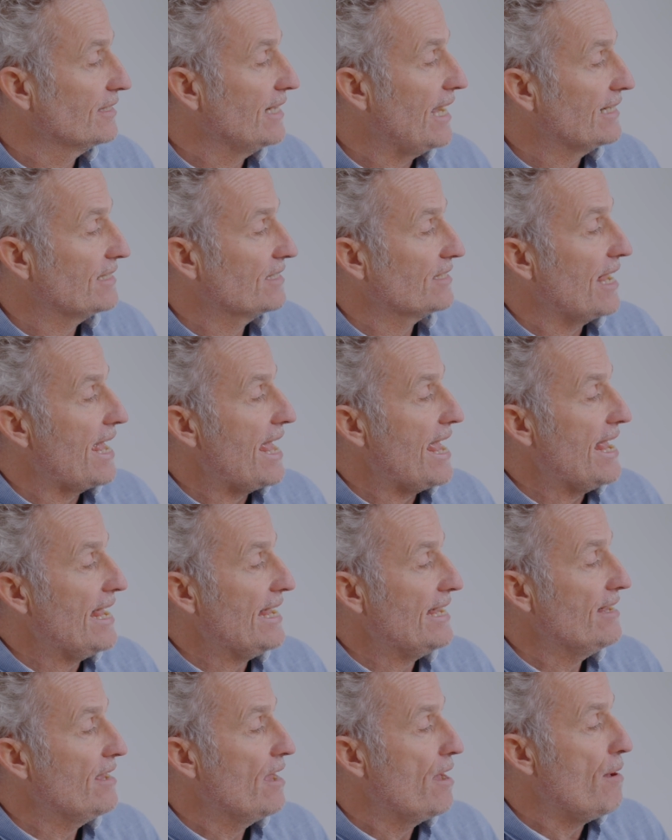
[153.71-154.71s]
That's
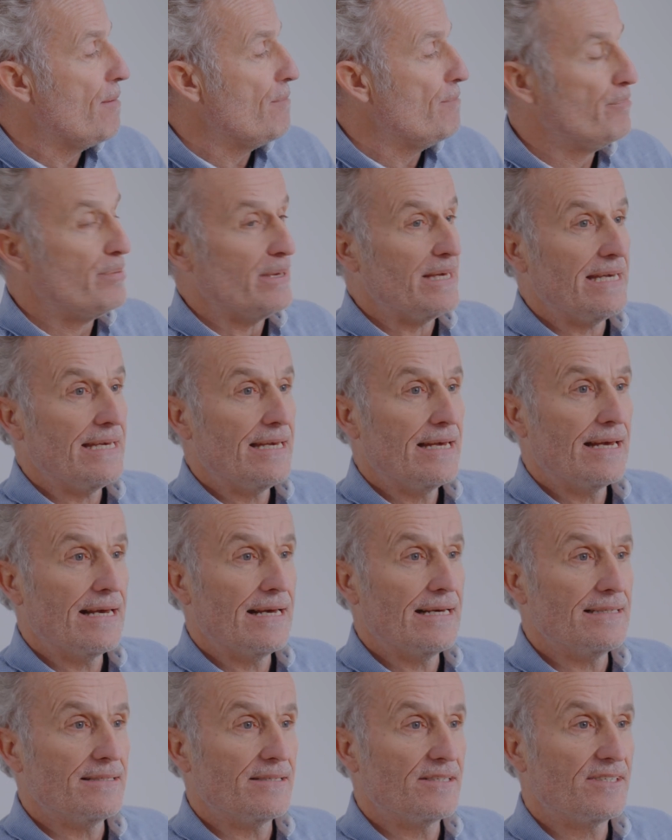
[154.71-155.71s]
A, B
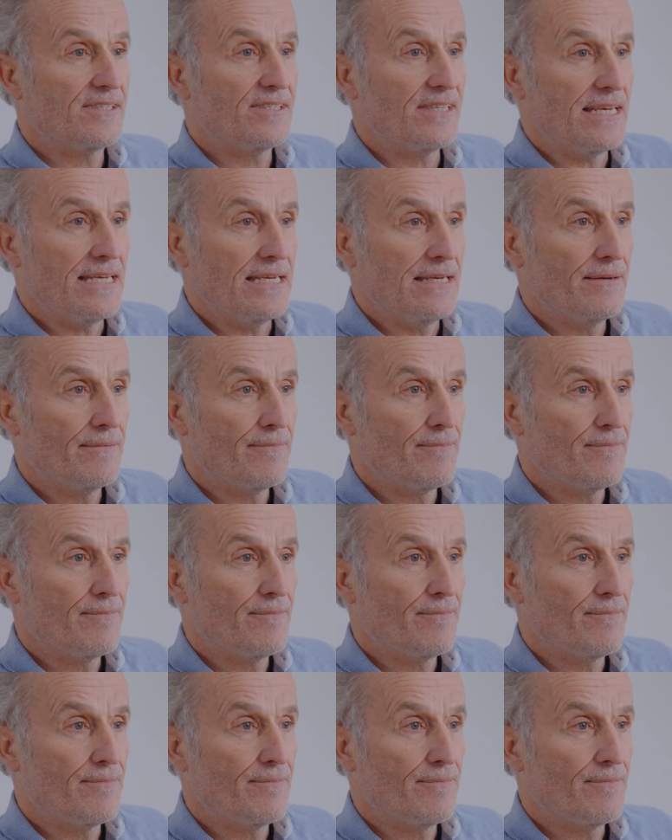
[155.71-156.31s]
and C.